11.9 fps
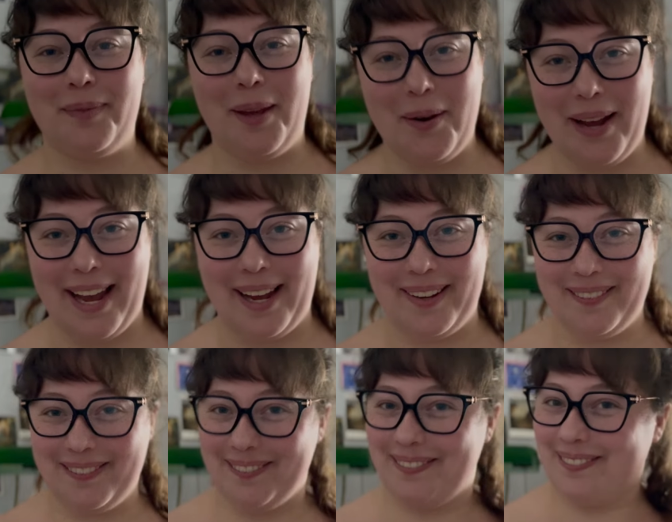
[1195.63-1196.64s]
Okay,
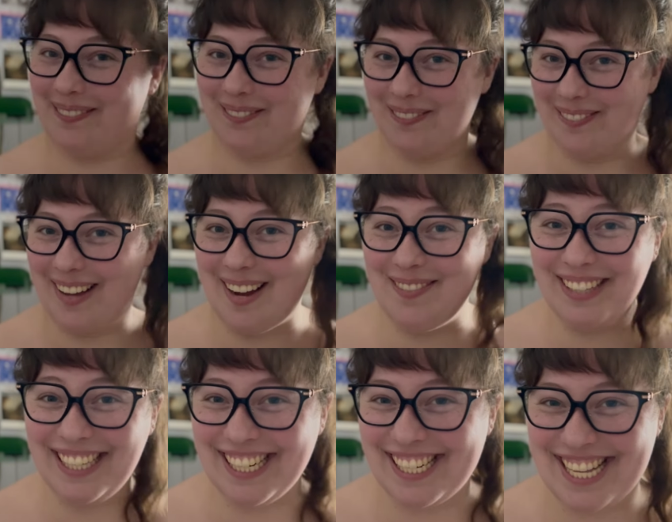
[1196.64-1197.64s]
I'm
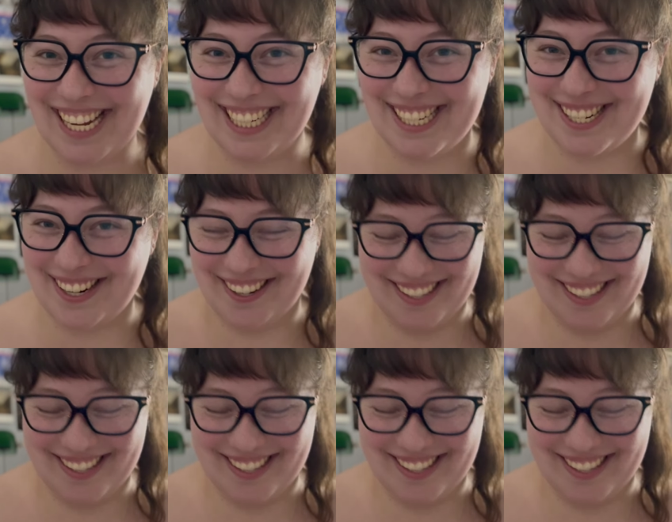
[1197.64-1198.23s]
really excited to show you